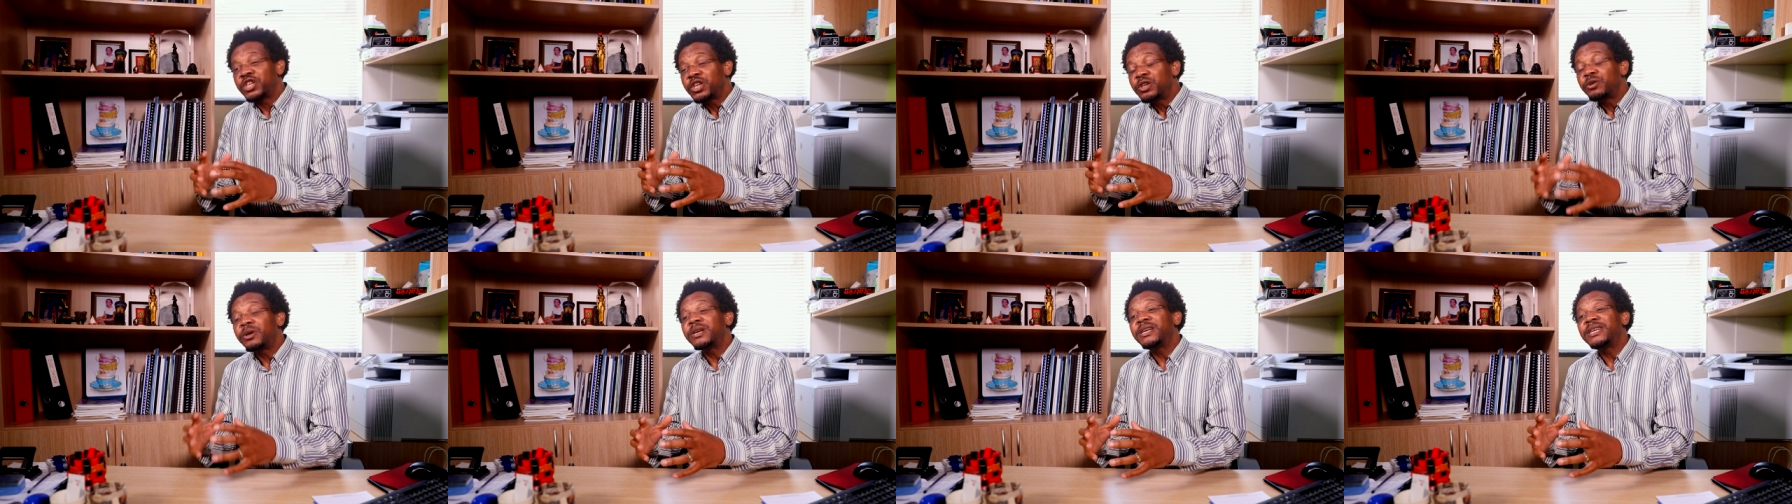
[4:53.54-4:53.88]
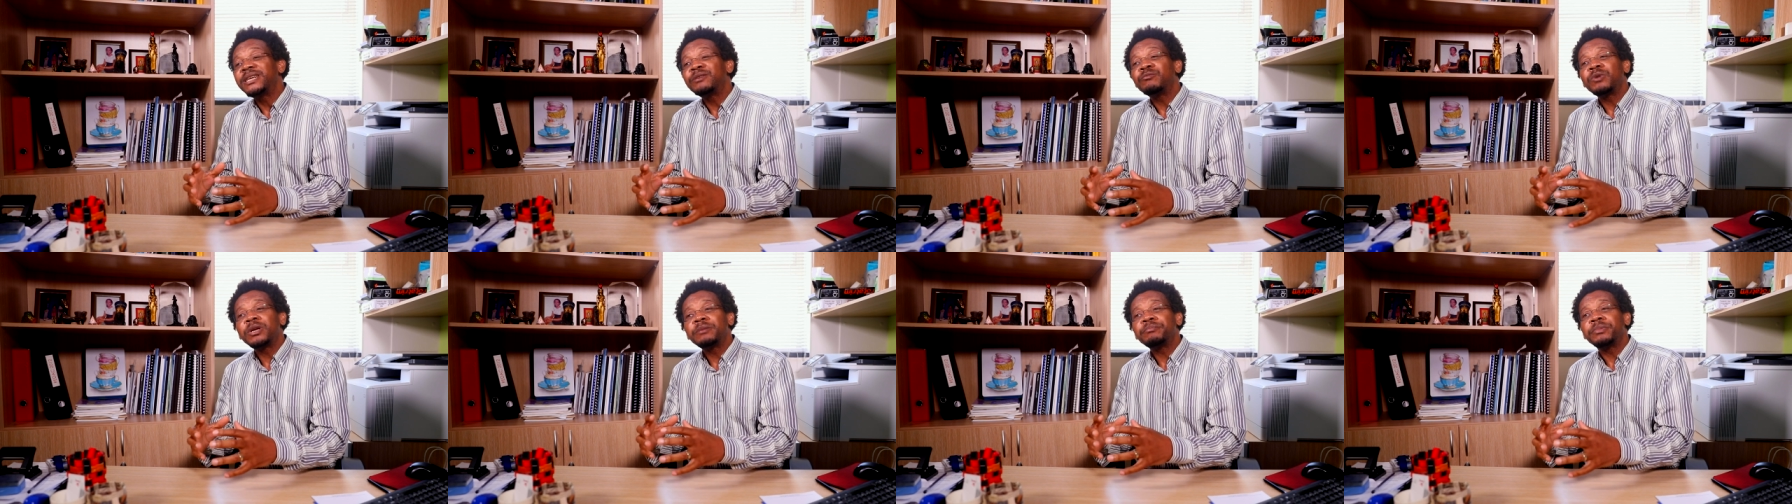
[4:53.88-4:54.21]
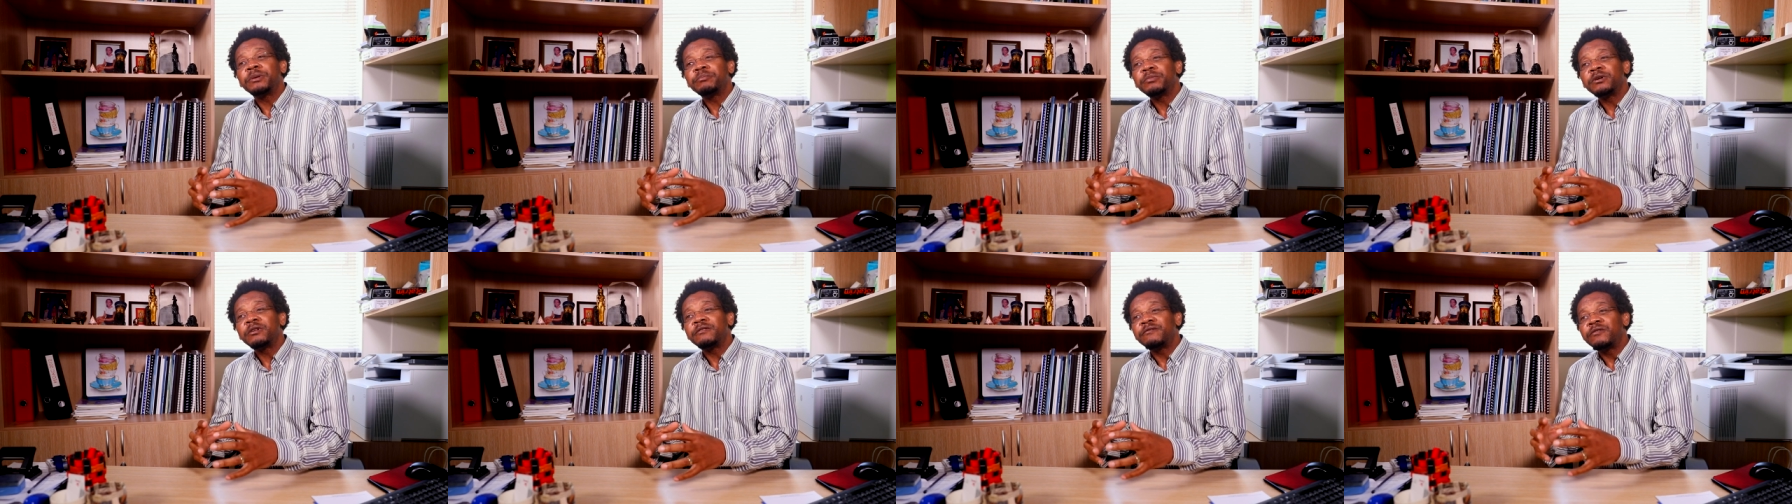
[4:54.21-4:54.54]
Generally,
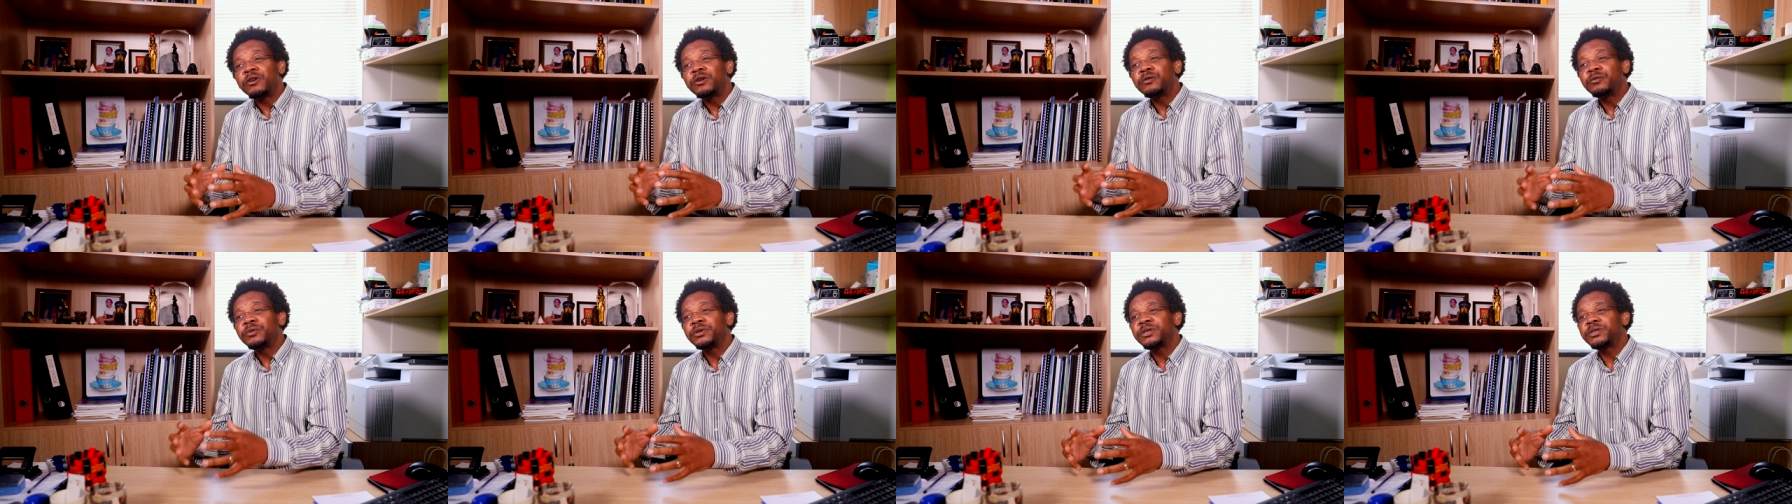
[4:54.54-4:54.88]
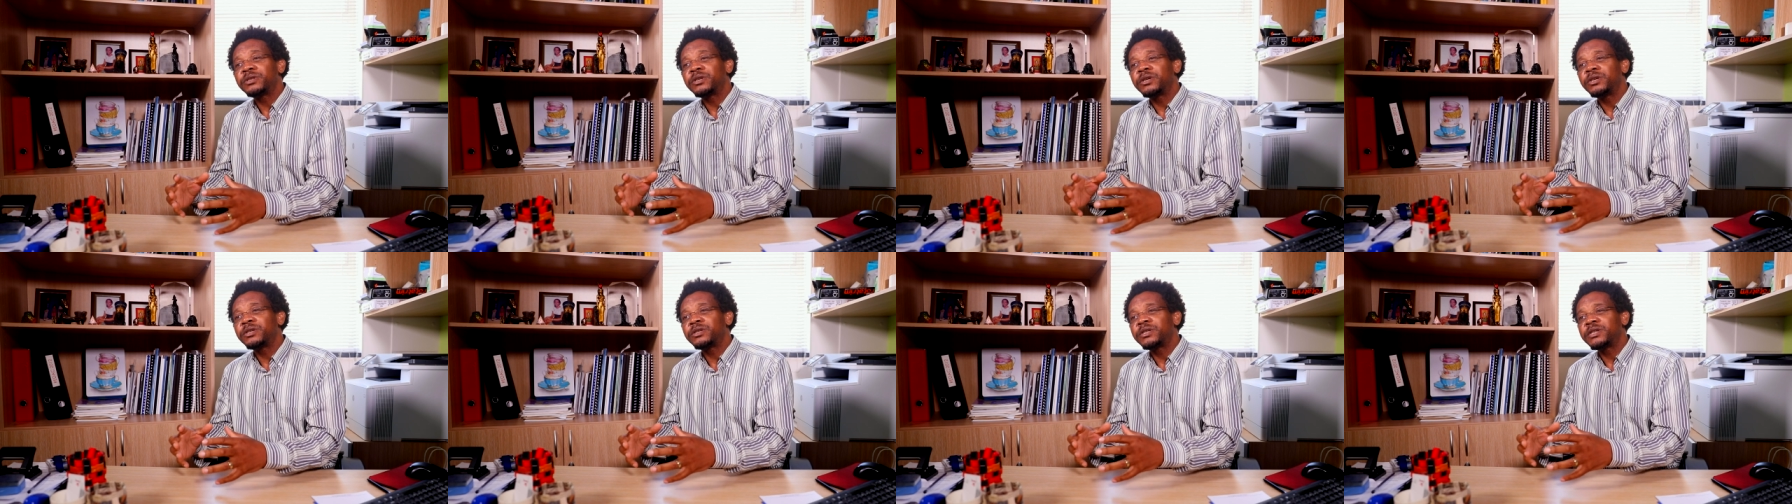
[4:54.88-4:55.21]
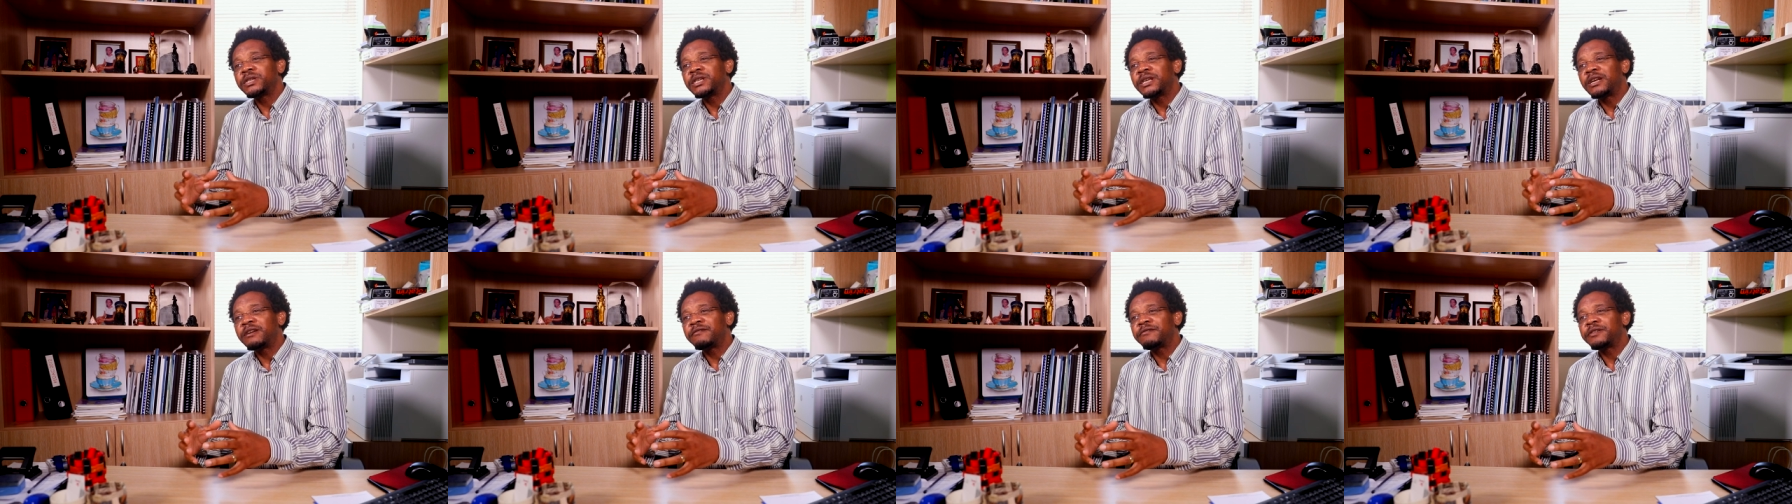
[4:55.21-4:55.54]
when people fund
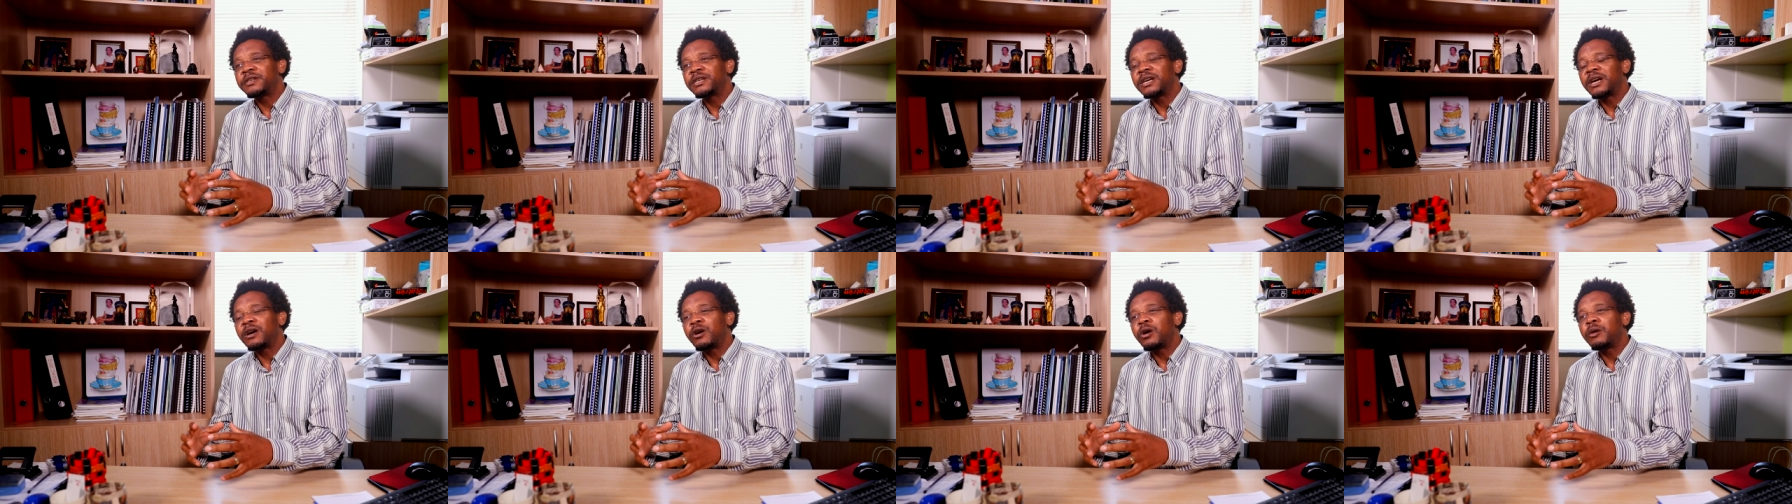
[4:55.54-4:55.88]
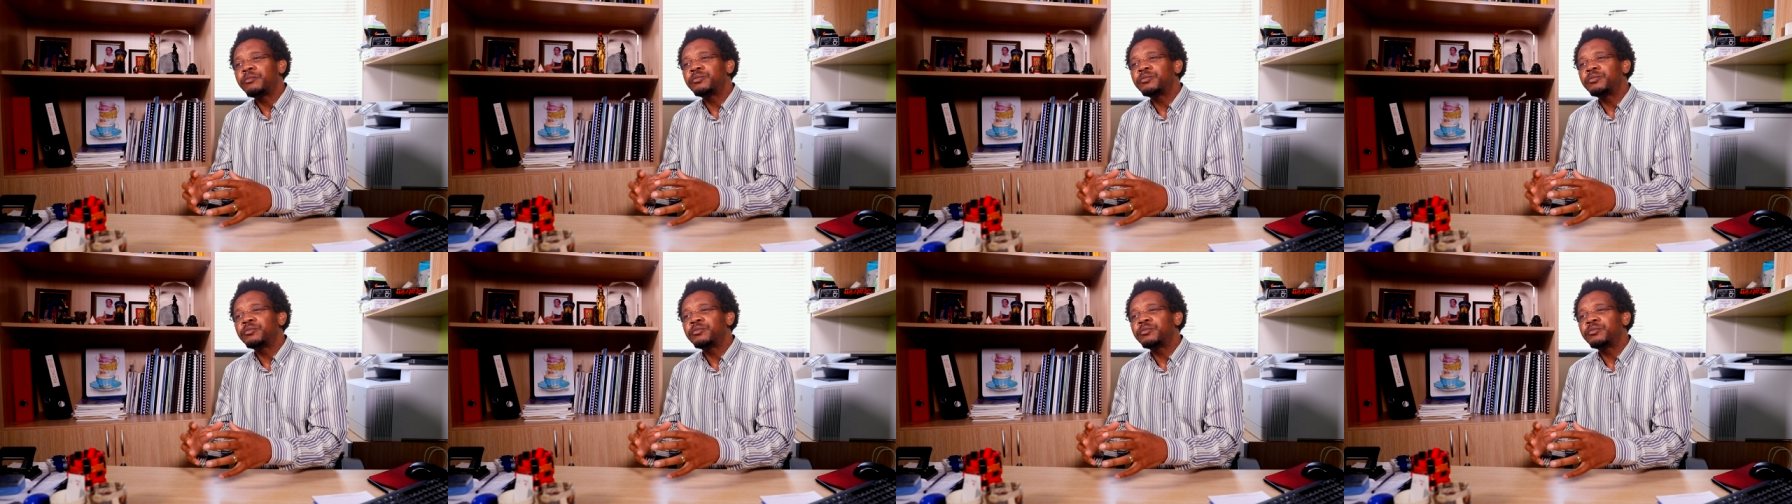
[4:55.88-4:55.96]
research in Africa